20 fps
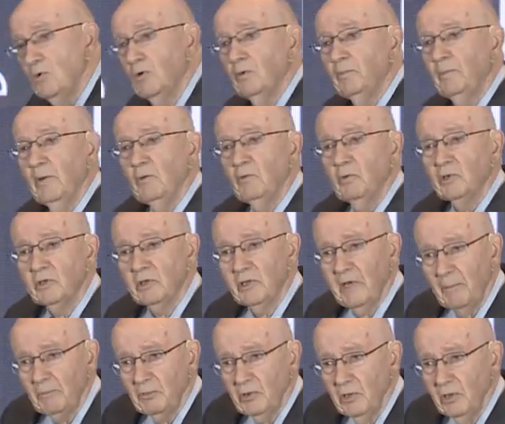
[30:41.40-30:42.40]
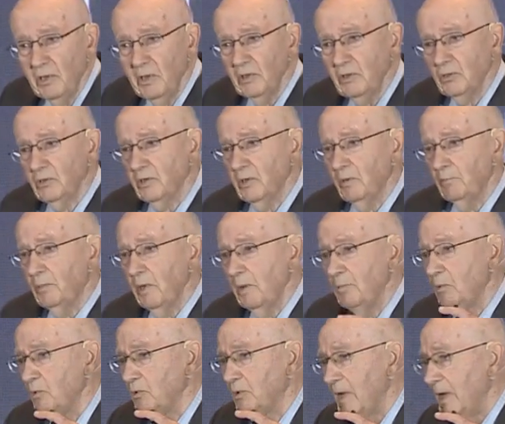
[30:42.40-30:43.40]
who could be receptionists and
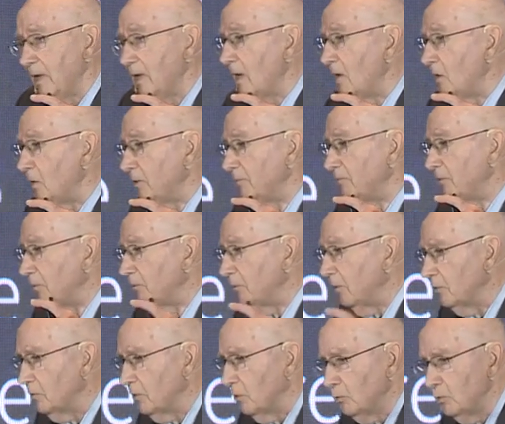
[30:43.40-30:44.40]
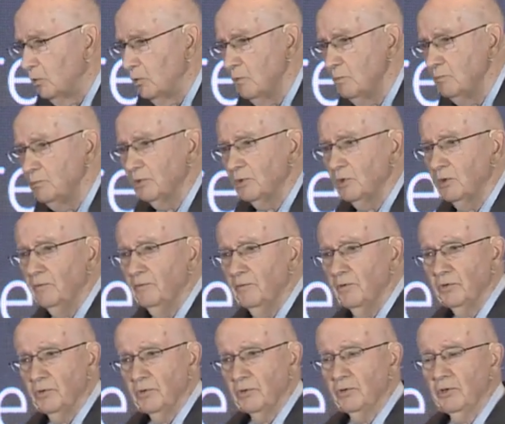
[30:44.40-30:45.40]
people who take care of the room
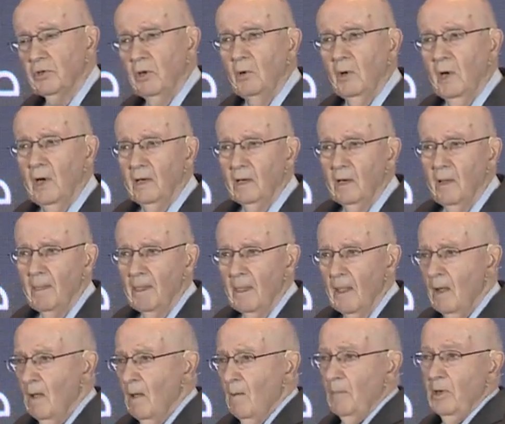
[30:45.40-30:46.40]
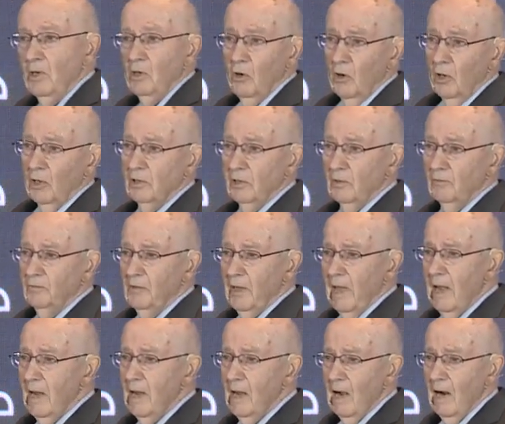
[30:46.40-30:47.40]
service and so on, because if
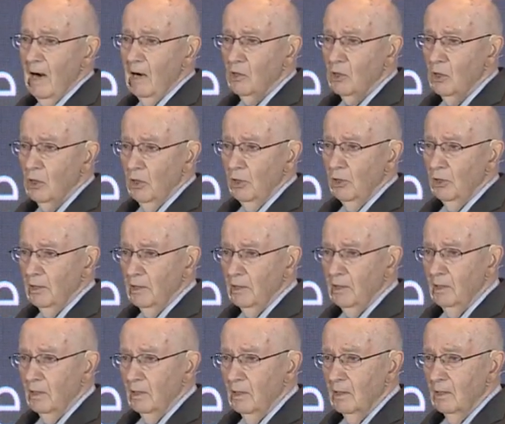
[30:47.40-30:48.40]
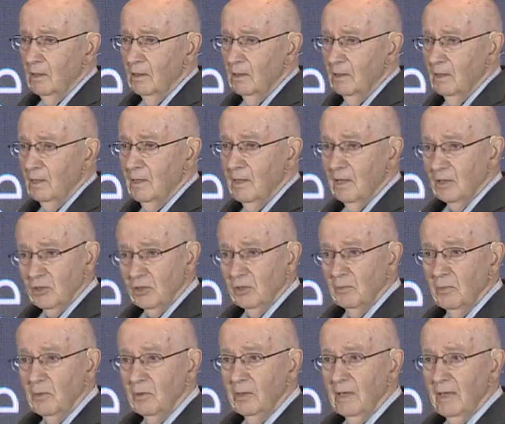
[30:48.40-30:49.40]
they are good, the
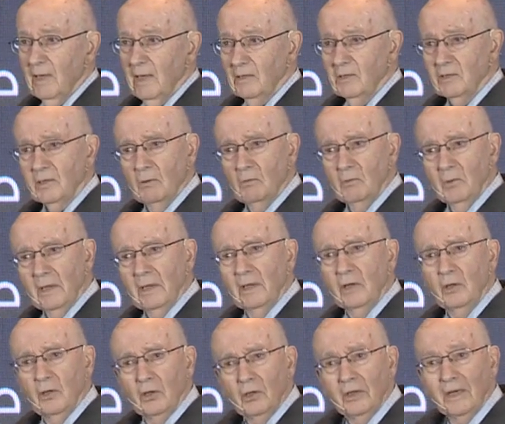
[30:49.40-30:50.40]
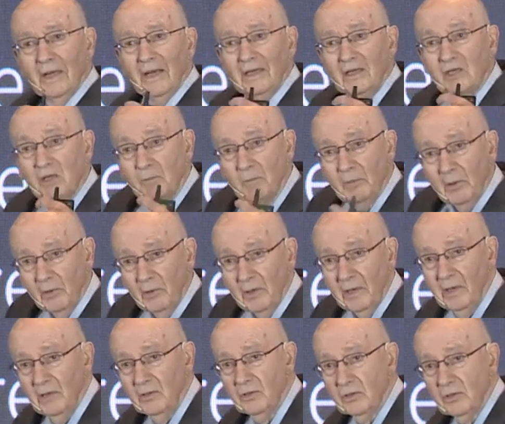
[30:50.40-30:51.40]
customer gets a really good
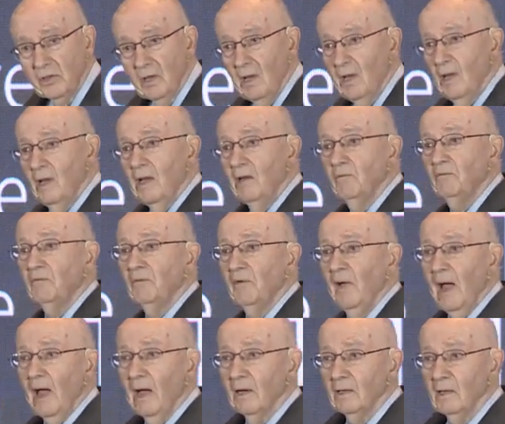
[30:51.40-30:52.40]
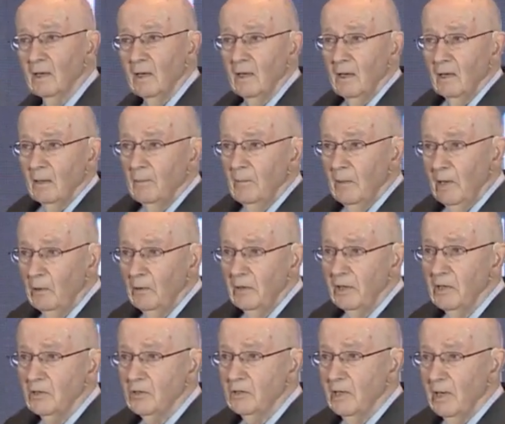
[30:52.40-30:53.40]
experience. In fact,
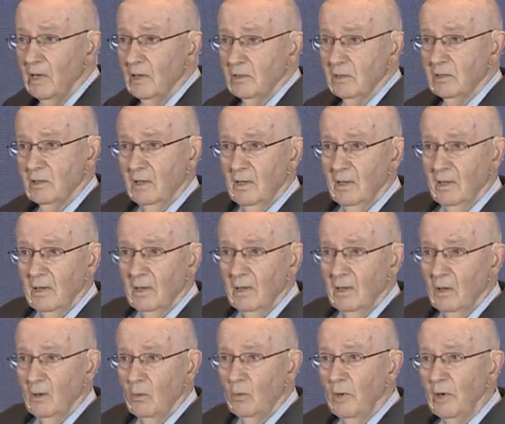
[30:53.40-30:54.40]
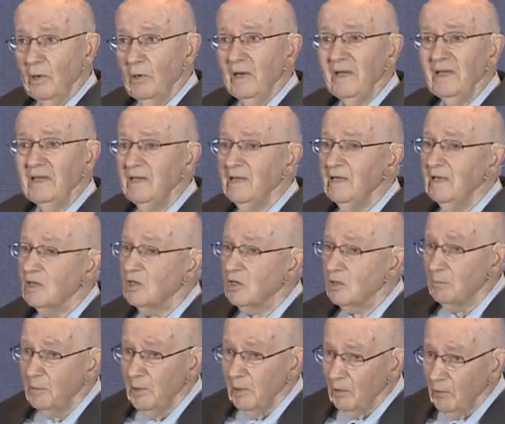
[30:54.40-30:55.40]
Marriott says, we're in the
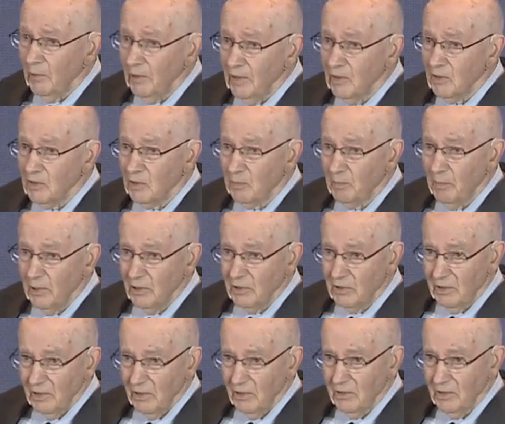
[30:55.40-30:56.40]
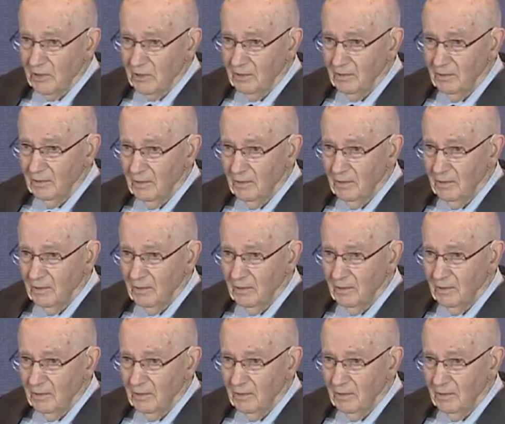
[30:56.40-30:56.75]
experience business.